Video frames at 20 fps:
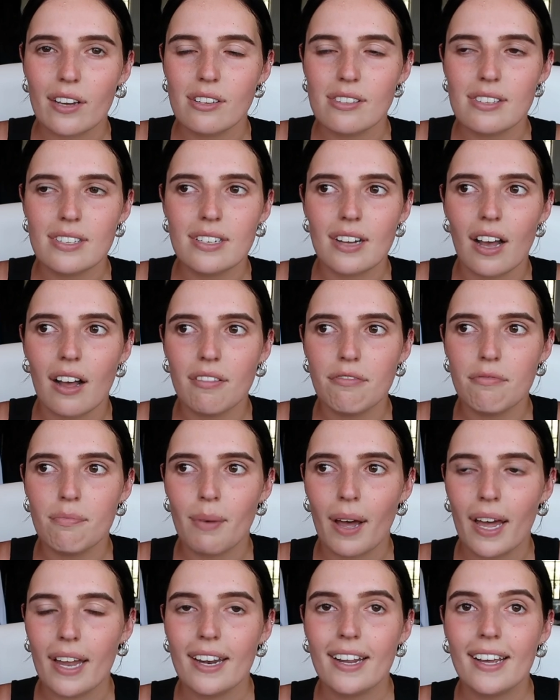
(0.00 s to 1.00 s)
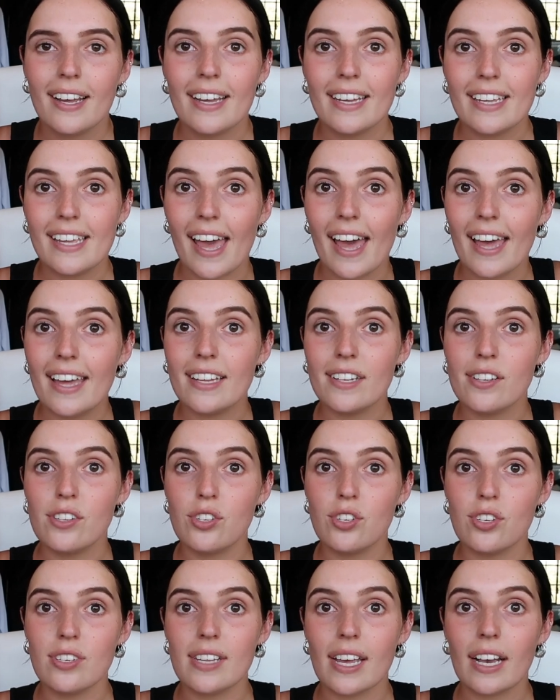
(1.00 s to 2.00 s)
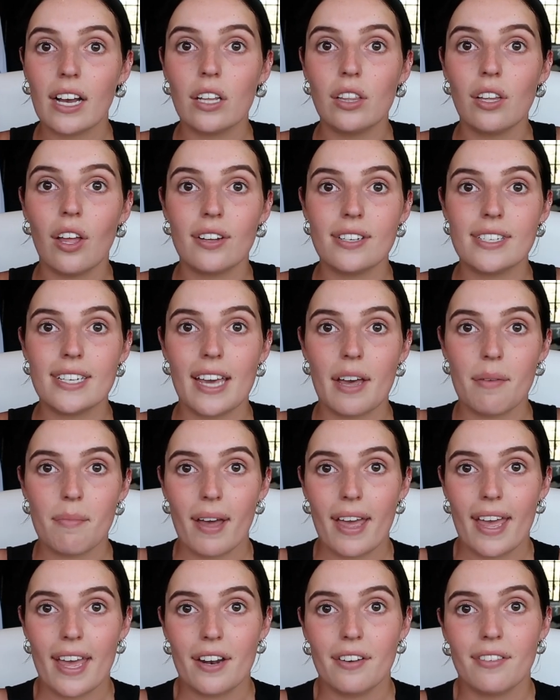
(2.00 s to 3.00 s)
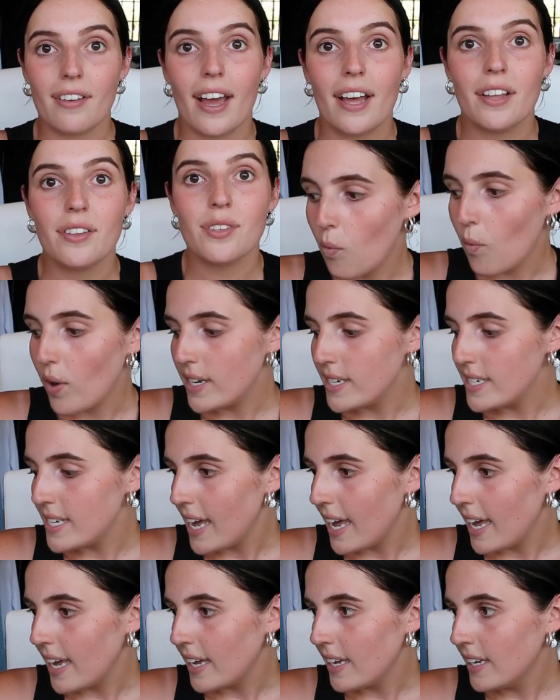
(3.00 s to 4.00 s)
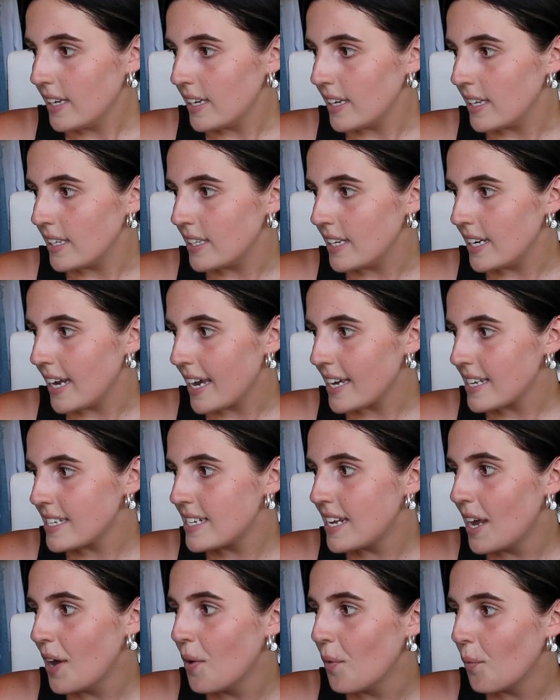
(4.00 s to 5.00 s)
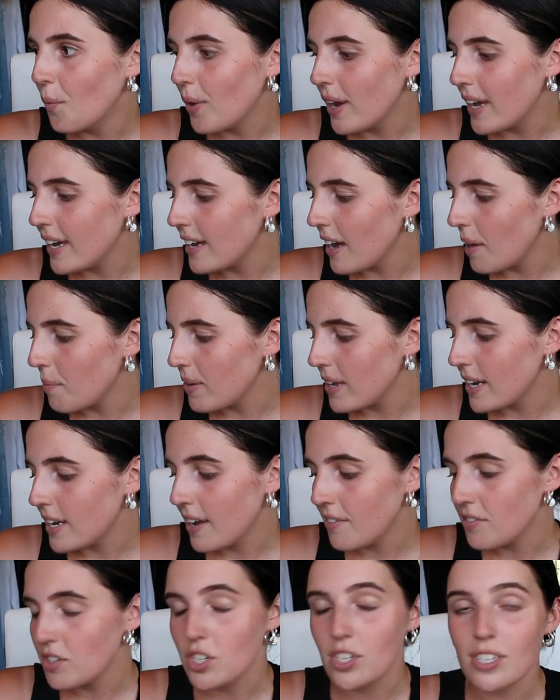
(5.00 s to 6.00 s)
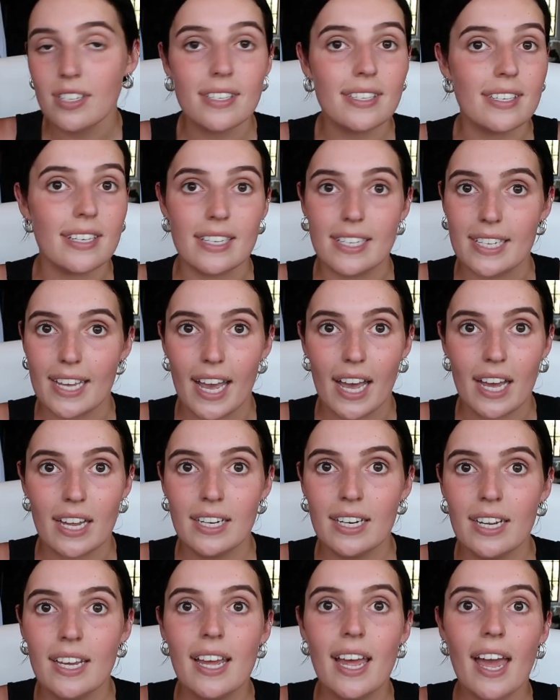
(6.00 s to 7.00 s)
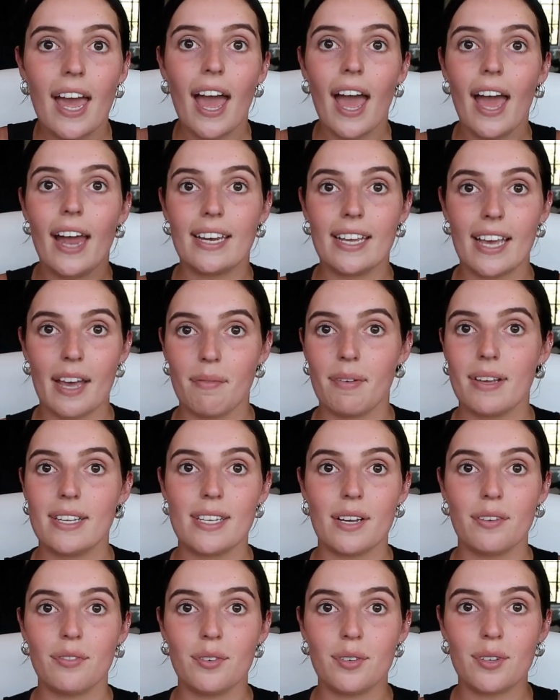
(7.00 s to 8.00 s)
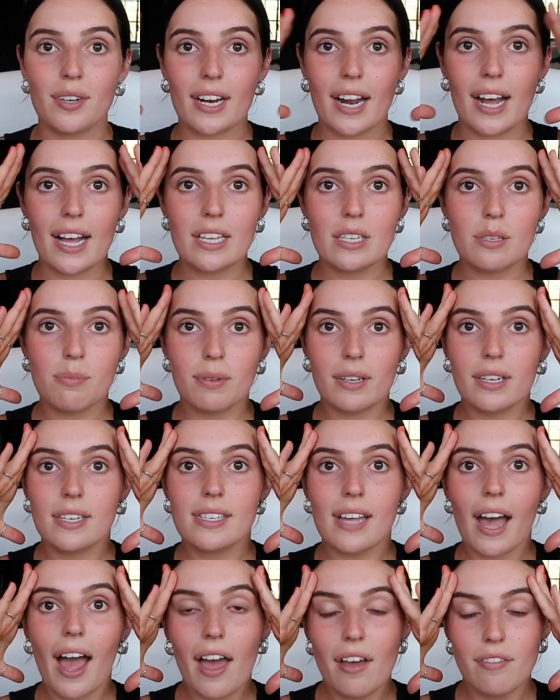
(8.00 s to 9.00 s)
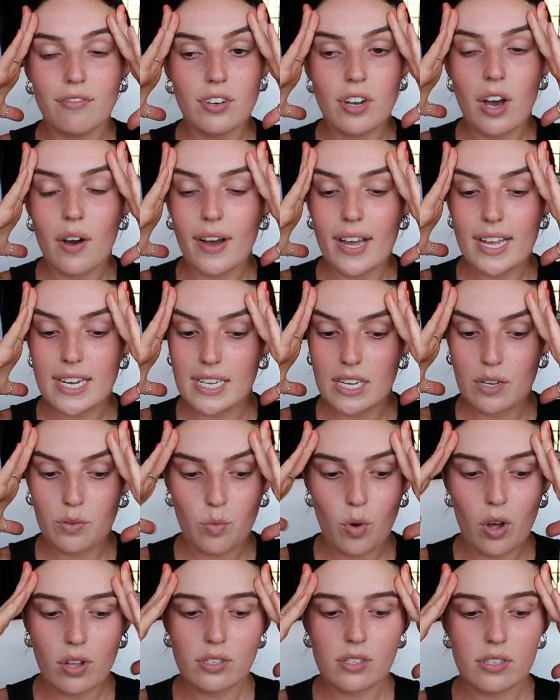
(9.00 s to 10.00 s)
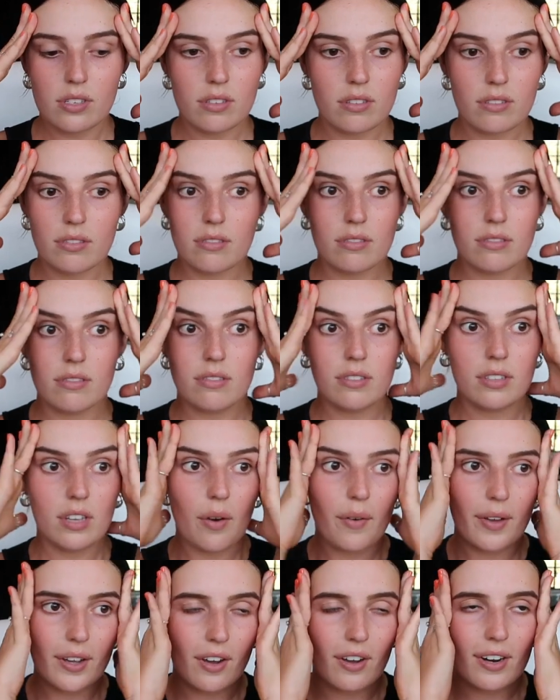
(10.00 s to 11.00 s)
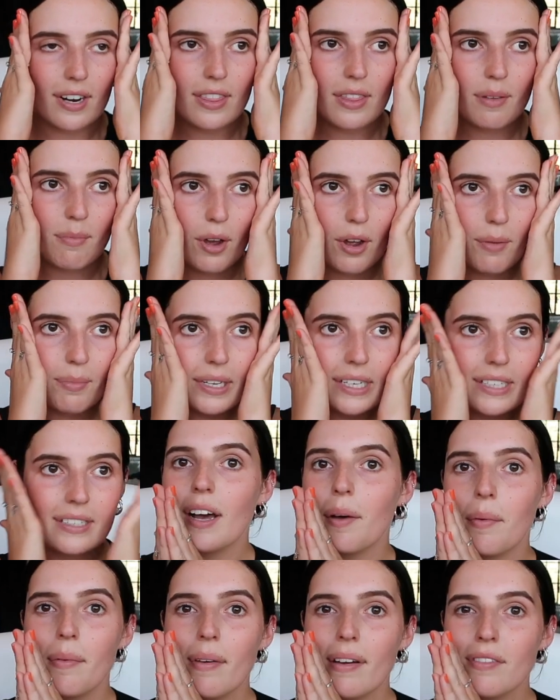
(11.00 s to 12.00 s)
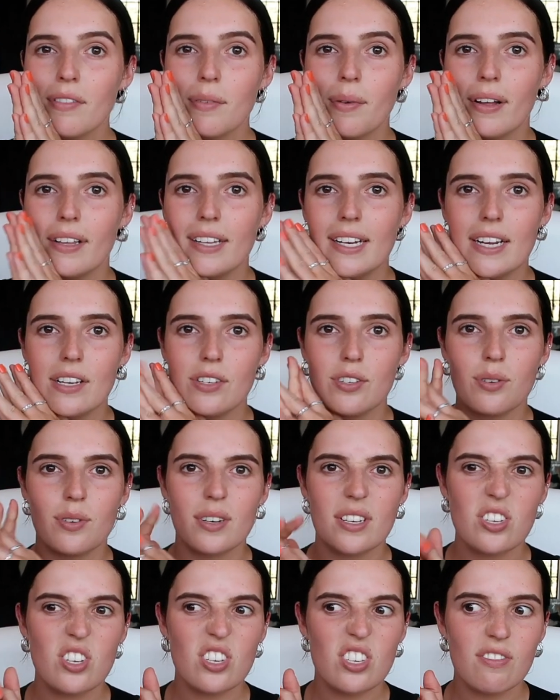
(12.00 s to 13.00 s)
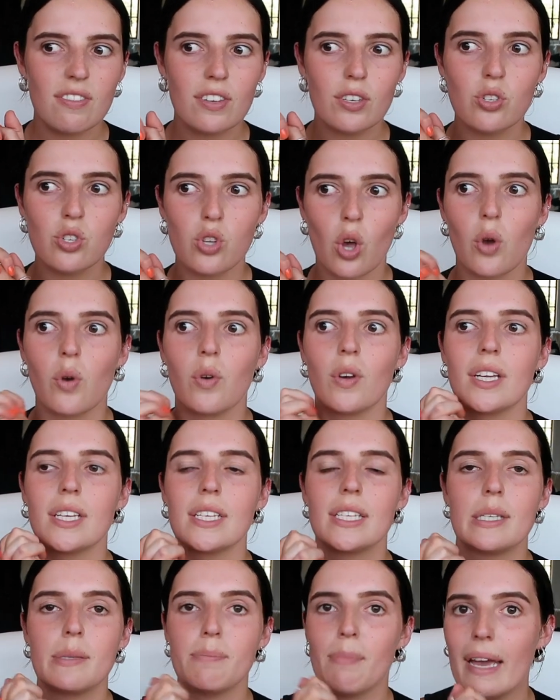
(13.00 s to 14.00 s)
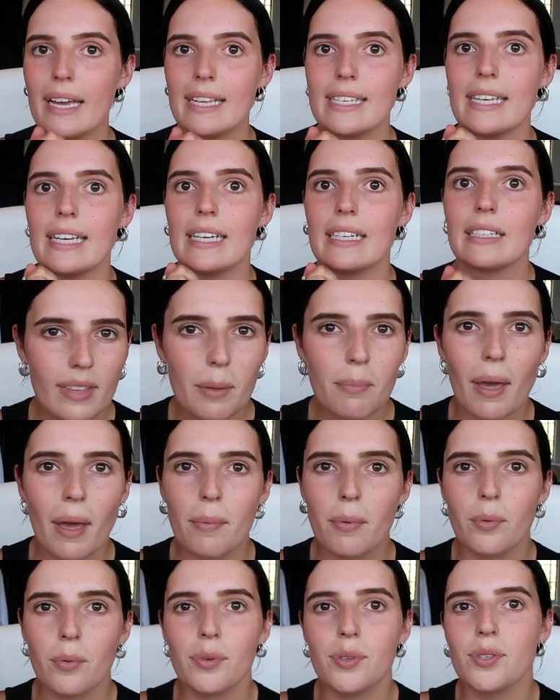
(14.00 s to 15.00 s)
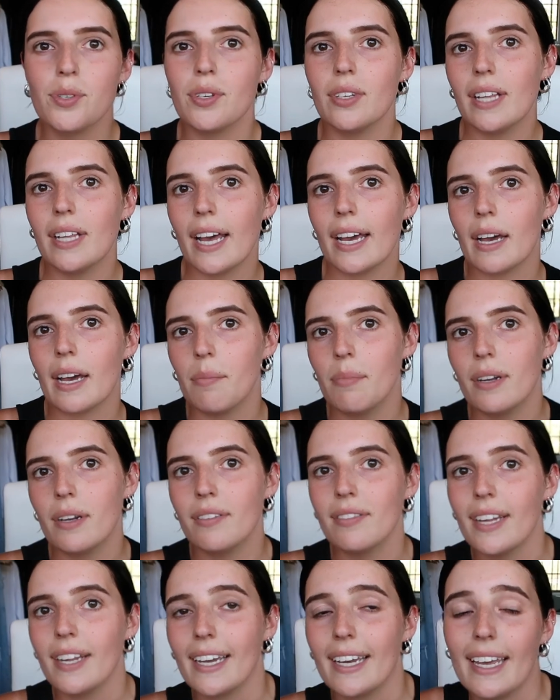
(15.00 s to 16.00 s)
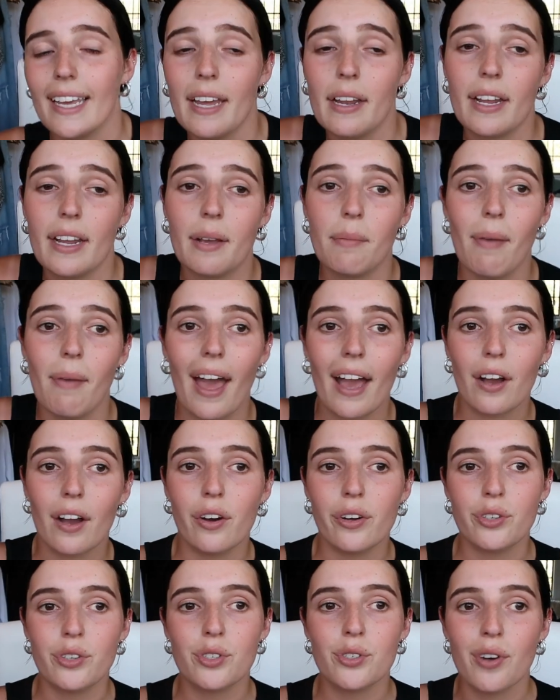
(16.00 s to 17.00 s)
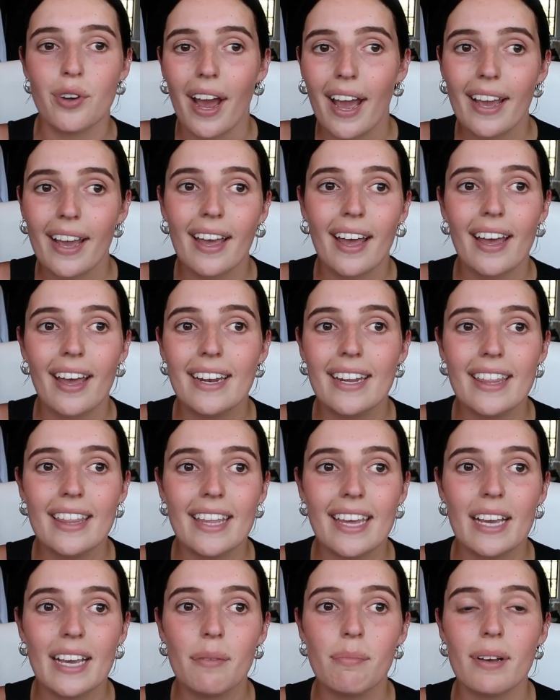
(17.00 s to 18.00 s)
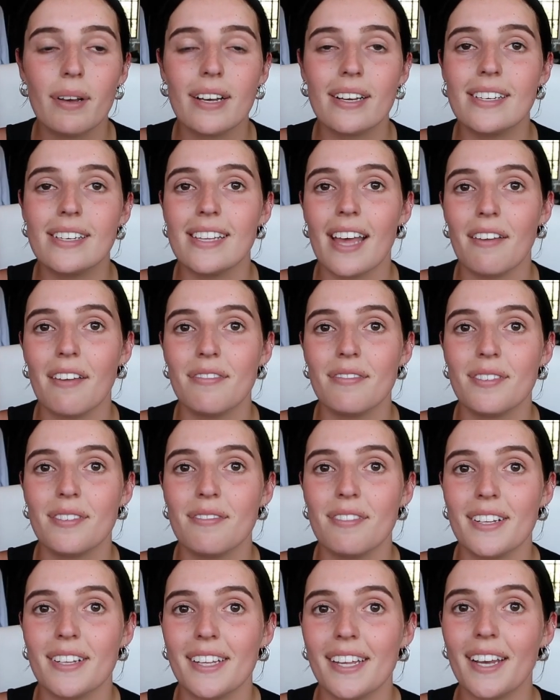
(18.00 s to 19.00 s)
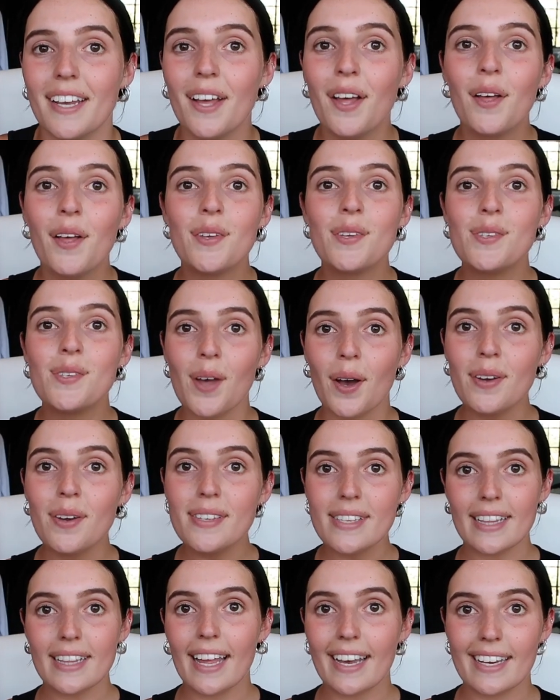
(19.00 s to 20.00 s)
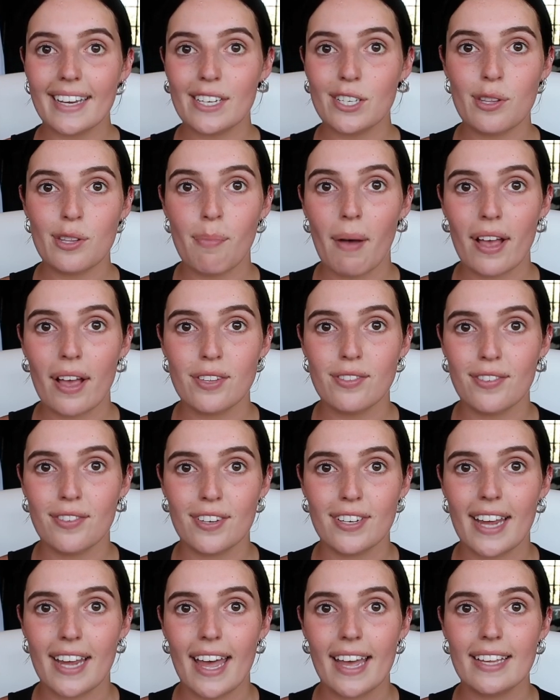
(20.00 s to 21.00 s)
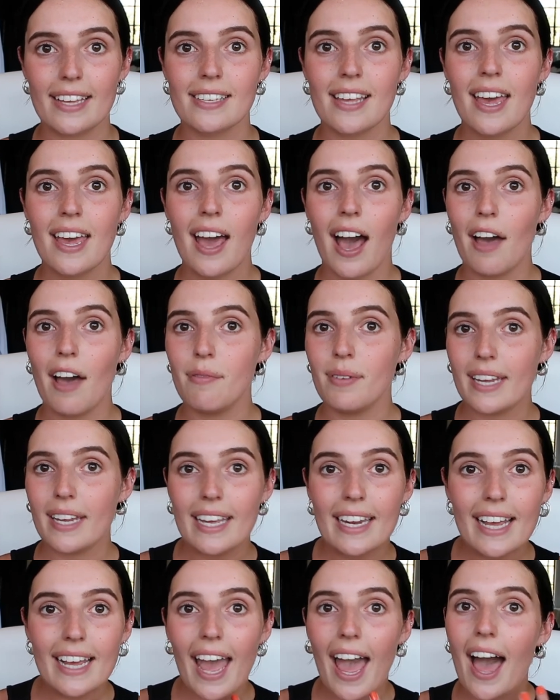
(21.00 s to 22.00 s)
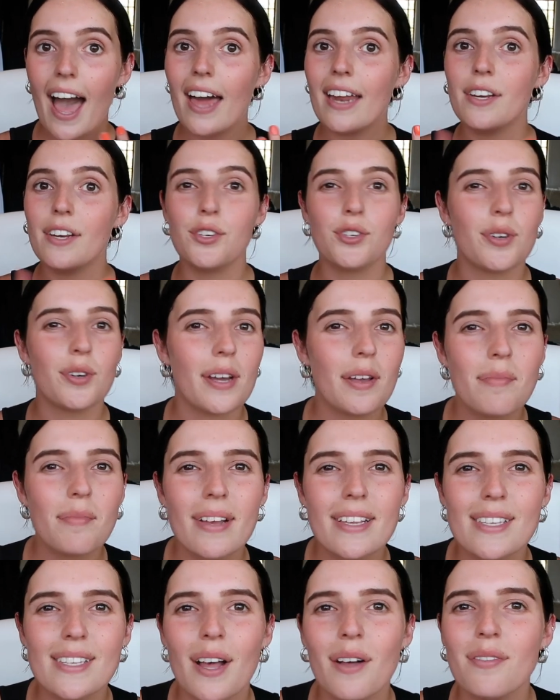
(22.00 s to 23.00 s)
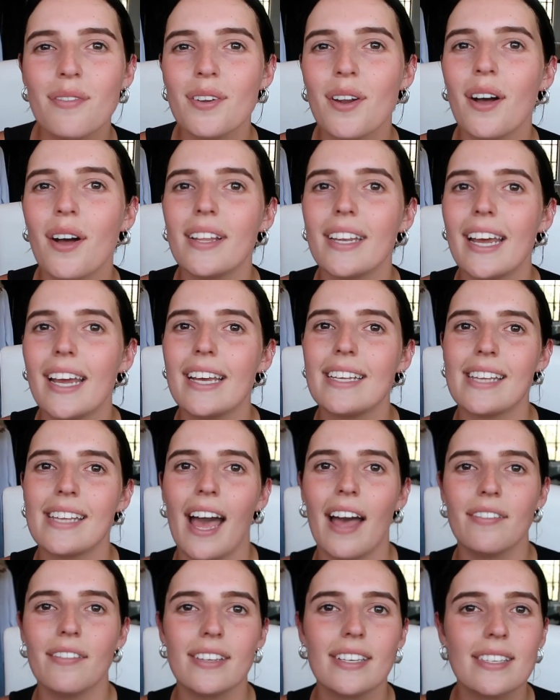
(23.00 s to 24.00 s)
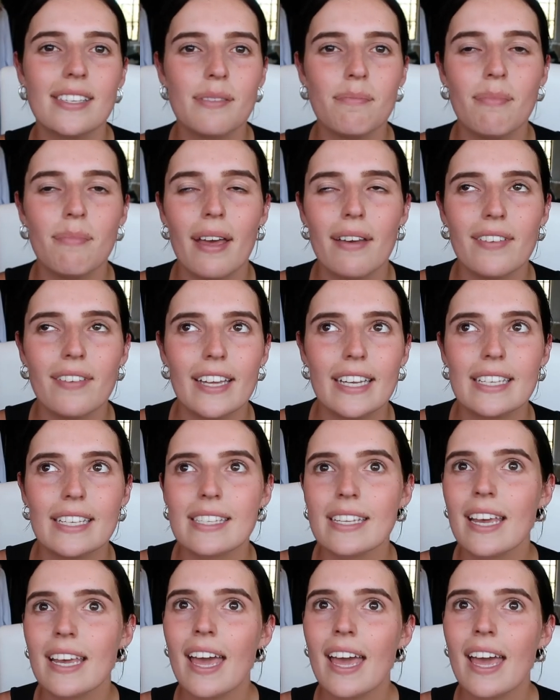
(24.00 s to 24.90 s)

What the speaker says: good stuff, but yeah, it's just like a lot to get my head around. One day in the next week I'm gonna have to just sit down and get myself organized because I have no idea what's going on at the moment. Coming back from holidays, you always just feel so spacey. Maybe we'll do like a bit of like a getting back on track kind of thing because I've been feeling so sluggish the past few days. I've been eating out, enjoying myself on holidays, having some bevvies,